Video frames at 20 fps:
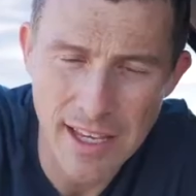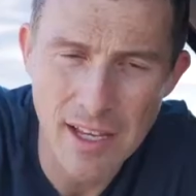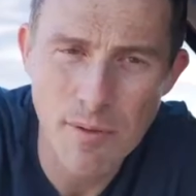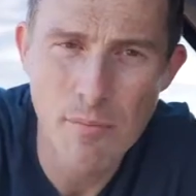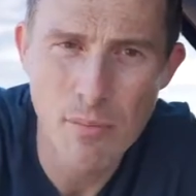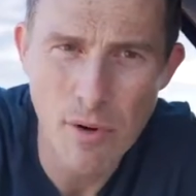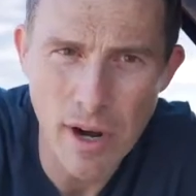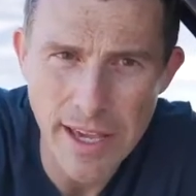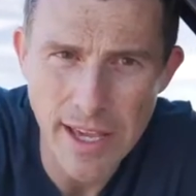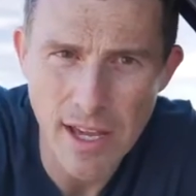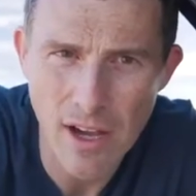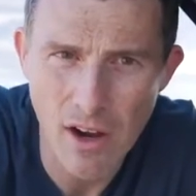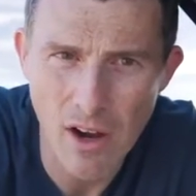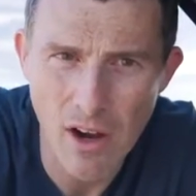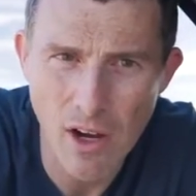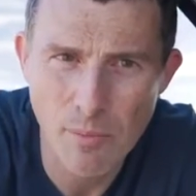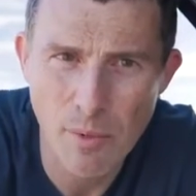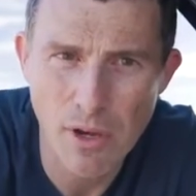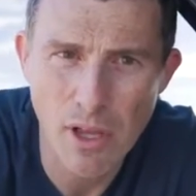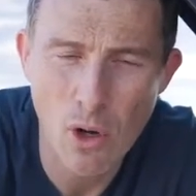it can brake
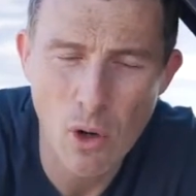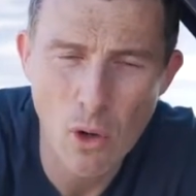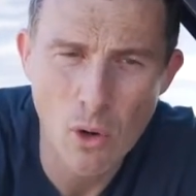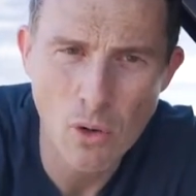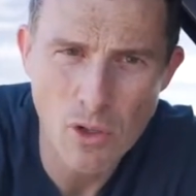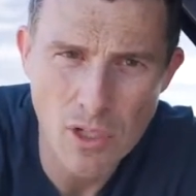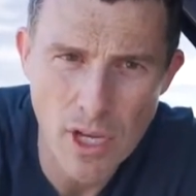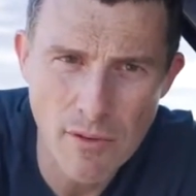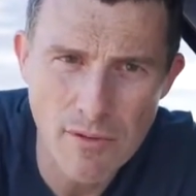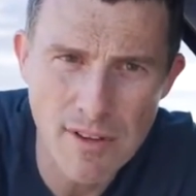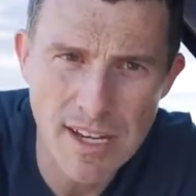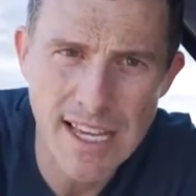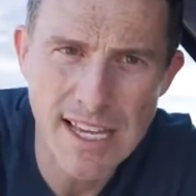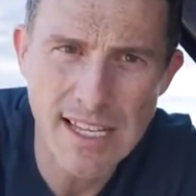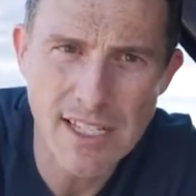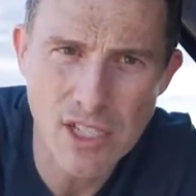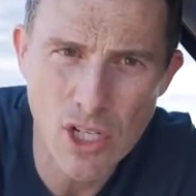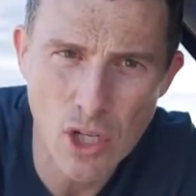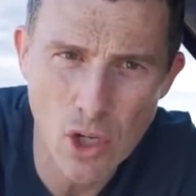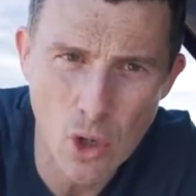hard, but it also
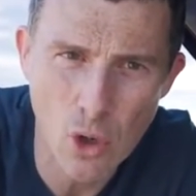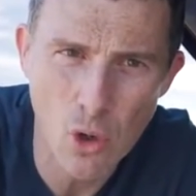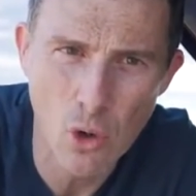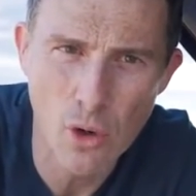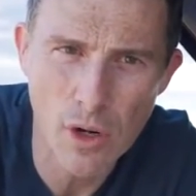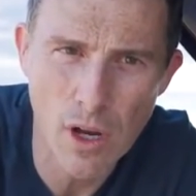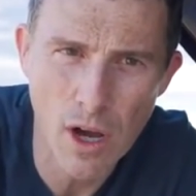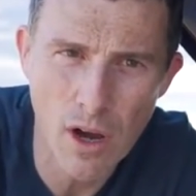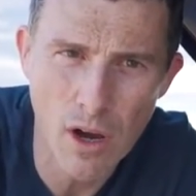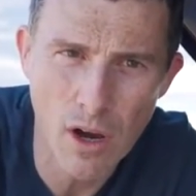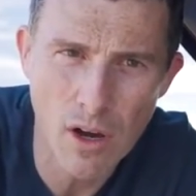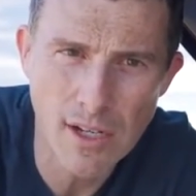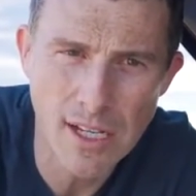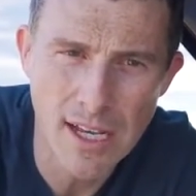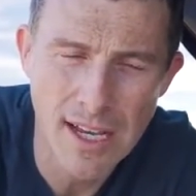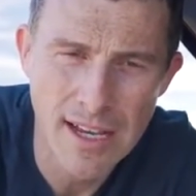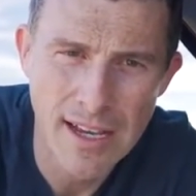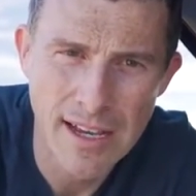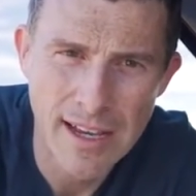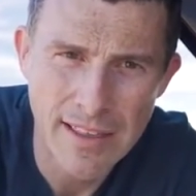needs to corner hard.
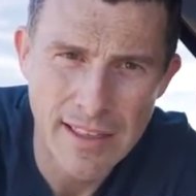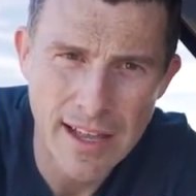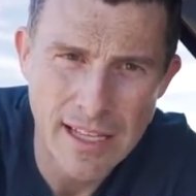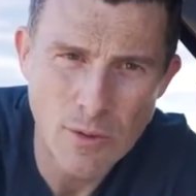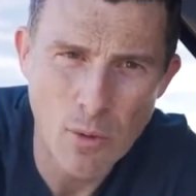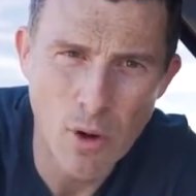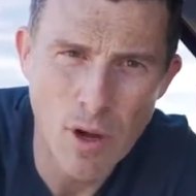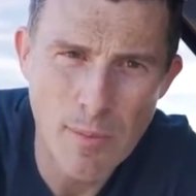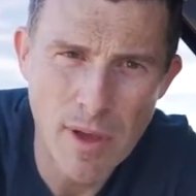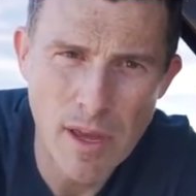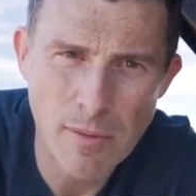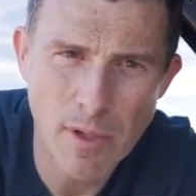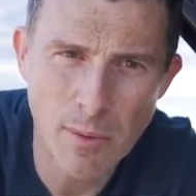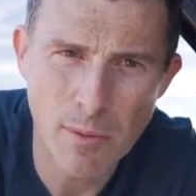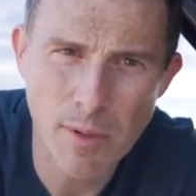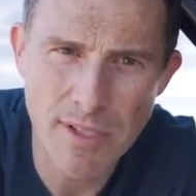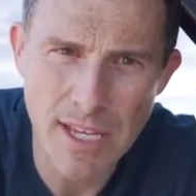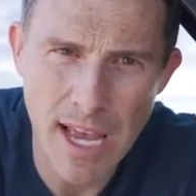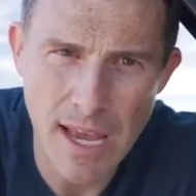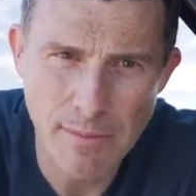That's why
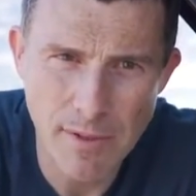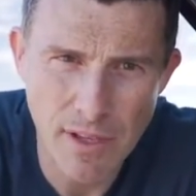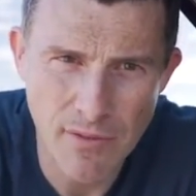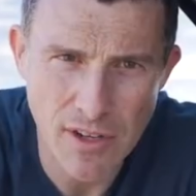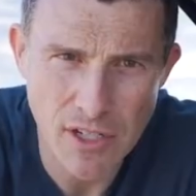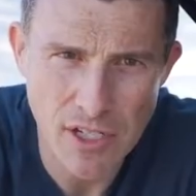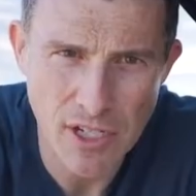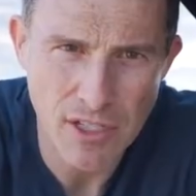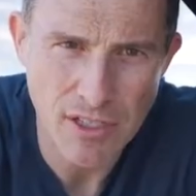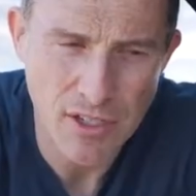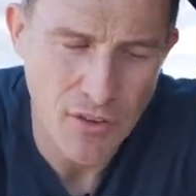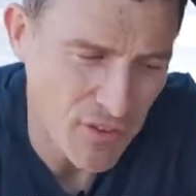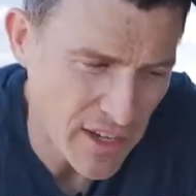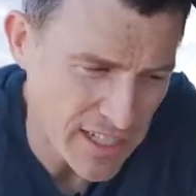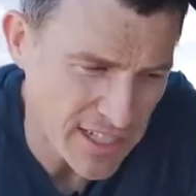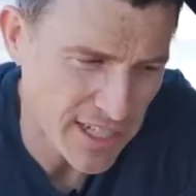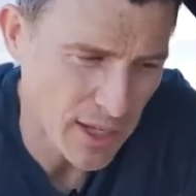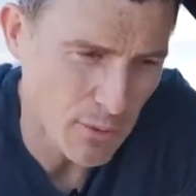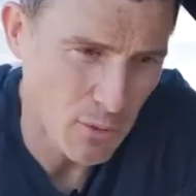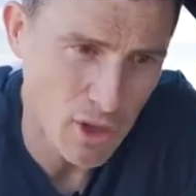BMW's M division has
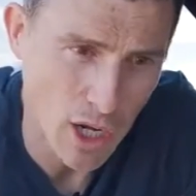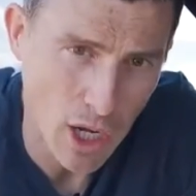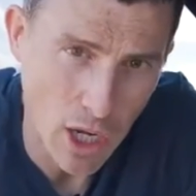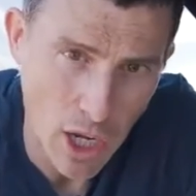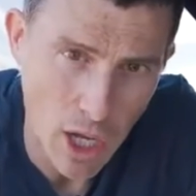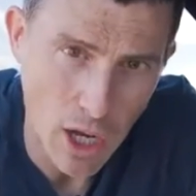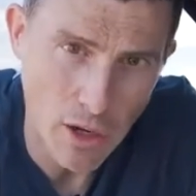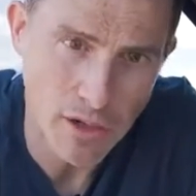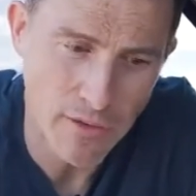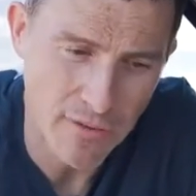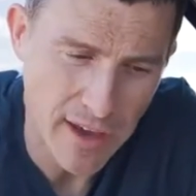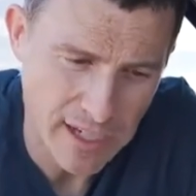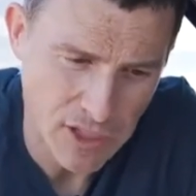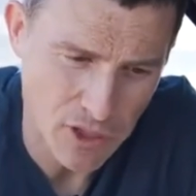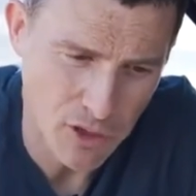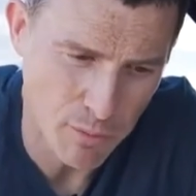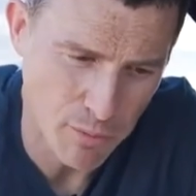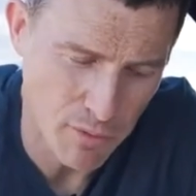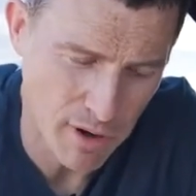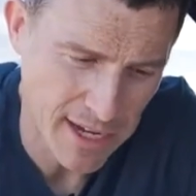fitted it with a load of
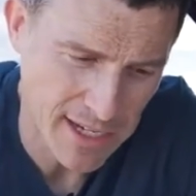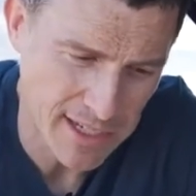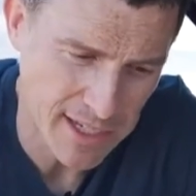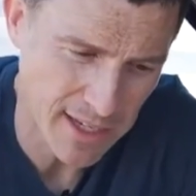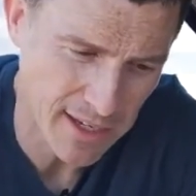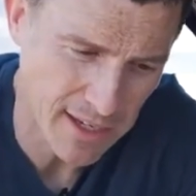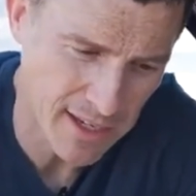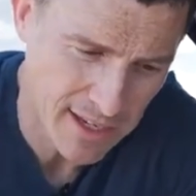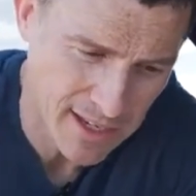extra bracing.